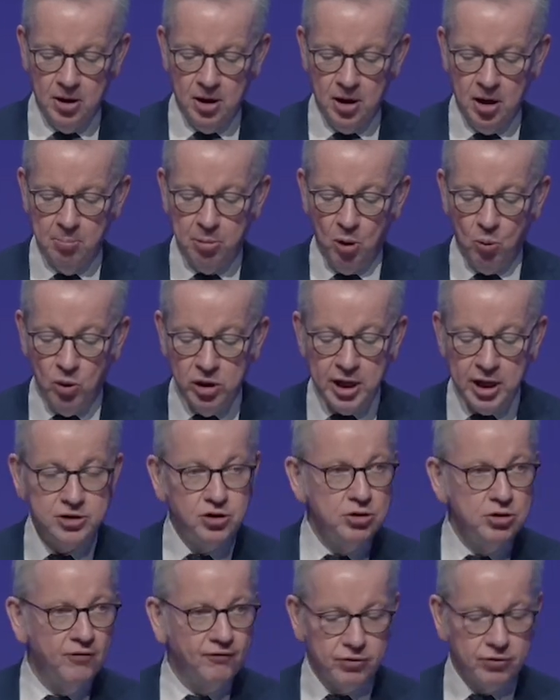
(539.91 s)
But while I do
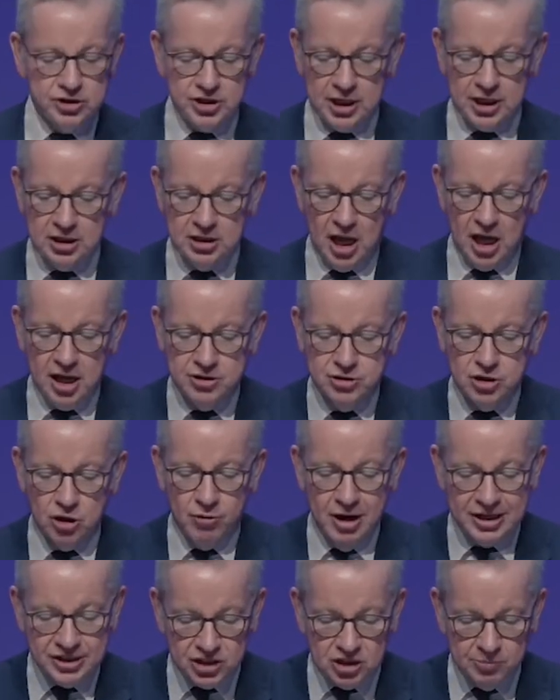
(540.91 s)
not for a second
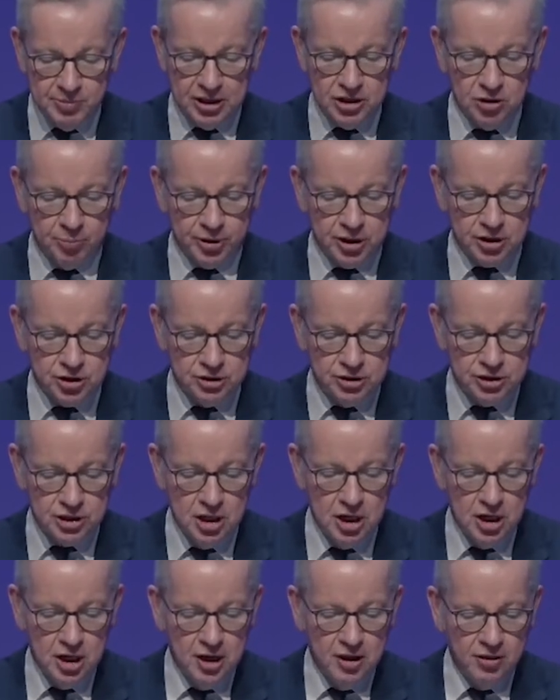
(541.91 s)
underestimate the pressures
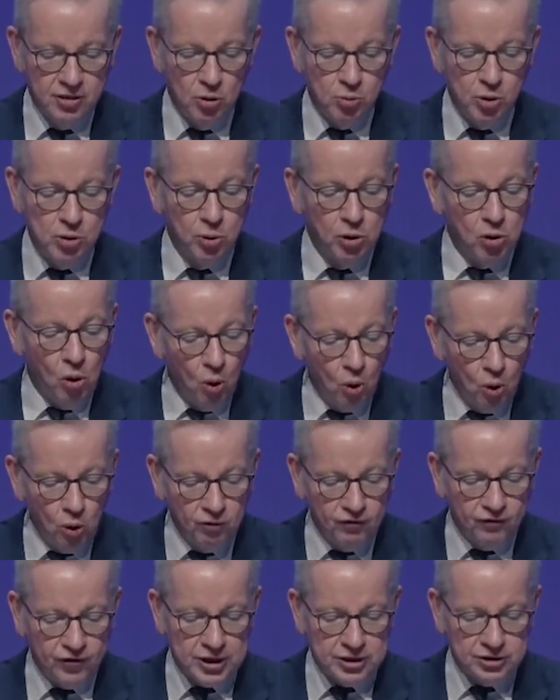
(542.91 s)
that we will all
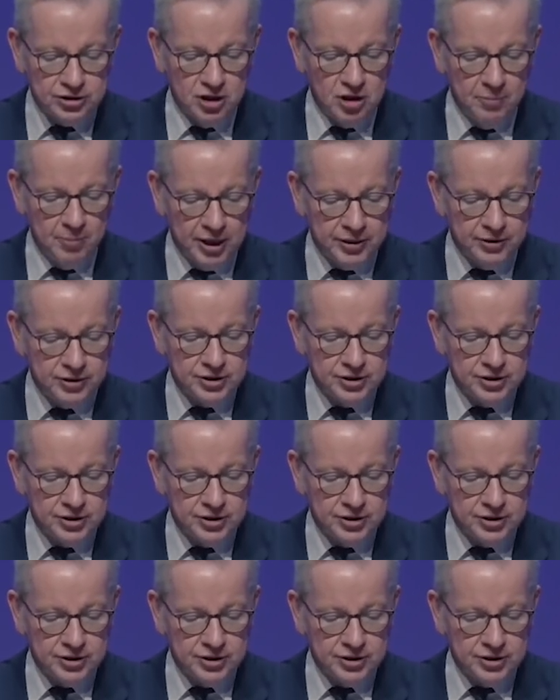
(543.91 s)
face in the months